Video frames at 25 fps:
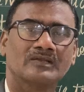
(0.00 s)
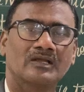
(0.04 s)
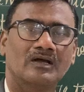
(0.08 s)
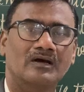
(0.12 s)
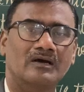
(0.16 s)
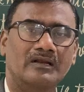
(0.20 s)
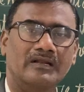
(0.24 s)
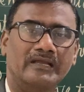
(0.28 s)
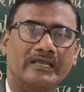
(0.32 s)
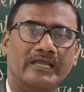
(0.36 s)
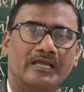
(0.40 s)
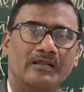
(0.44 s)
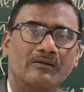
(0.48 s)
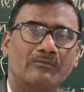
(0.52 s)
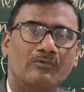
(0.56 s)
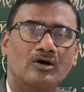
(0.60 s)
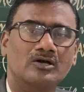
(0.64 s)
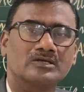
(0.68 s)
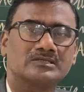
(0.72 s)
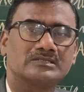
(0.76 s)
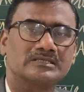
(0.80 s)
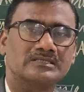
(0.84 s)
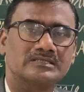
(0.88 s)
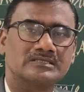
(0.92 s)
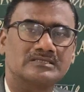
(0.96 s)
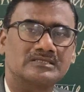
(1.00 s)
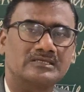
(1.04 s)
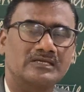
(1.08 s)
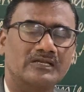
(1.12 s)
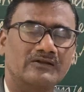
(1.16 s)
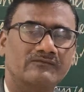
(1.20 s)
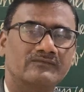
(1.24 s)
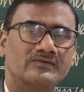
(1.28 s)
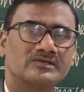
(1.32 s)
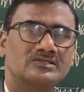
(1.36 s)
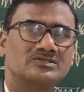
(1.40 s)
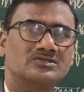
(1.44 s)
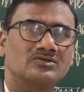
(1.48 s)
or gearboxes,
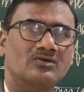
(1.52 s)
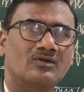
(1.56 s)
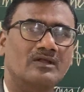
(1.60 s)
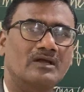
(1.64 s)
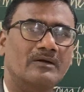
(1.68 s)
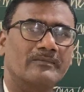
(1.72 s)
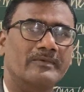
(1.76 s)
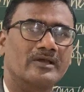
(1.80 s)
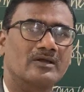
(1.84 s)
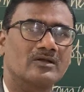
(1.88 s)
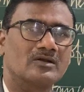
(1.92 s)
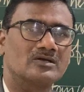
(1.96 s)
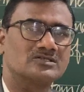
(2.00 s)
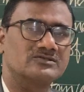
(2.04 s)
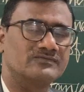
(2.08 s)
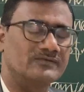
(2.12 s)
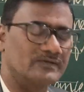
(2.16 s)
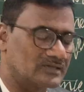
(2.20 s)
in which you'll come across